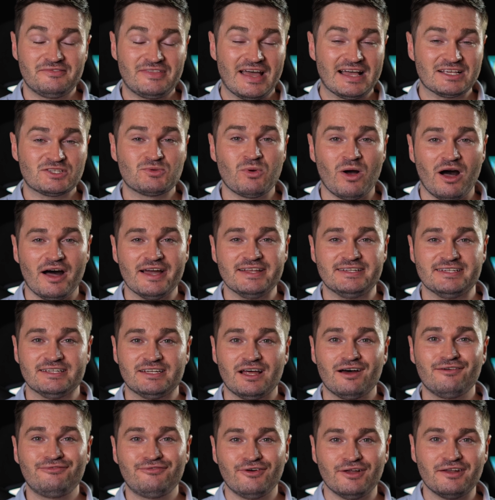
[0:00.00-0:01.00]
That's what I did.
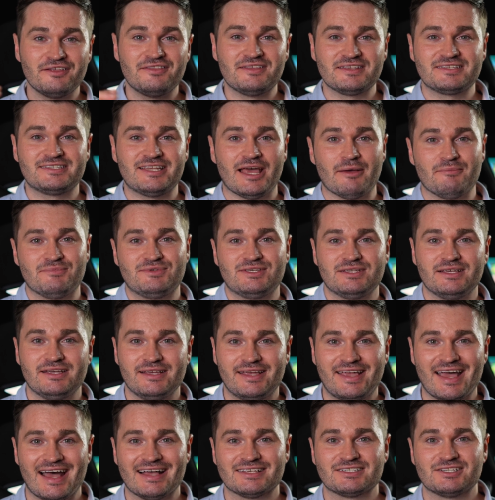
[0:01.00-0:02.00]
I followed the steps in
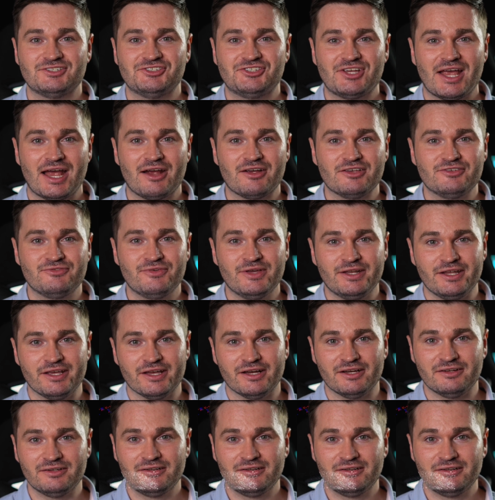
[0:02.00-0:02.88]
Cas and Charry's video.